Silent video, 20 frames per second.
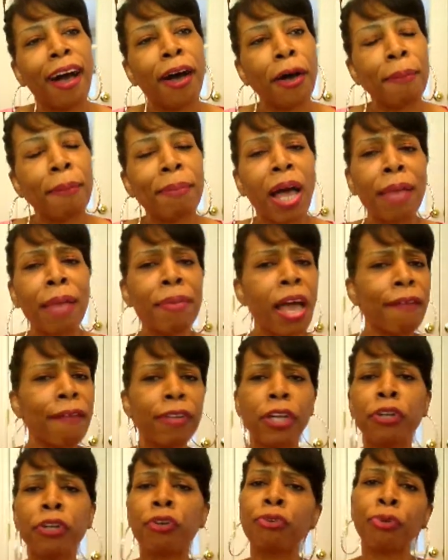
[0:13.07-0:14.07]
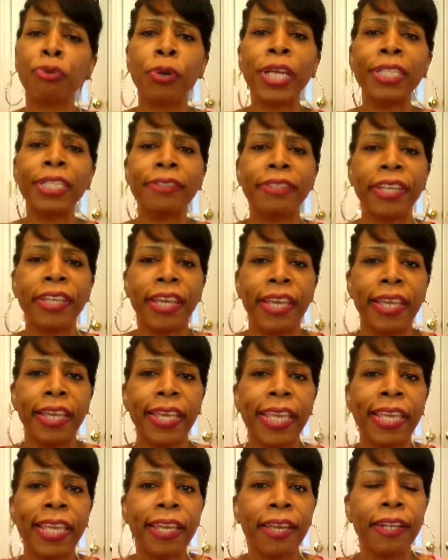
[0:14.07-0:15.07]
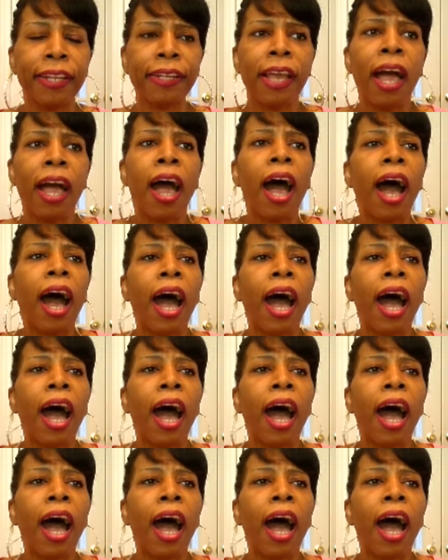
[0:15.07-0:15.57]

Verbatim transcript: Um, I'm having a great day and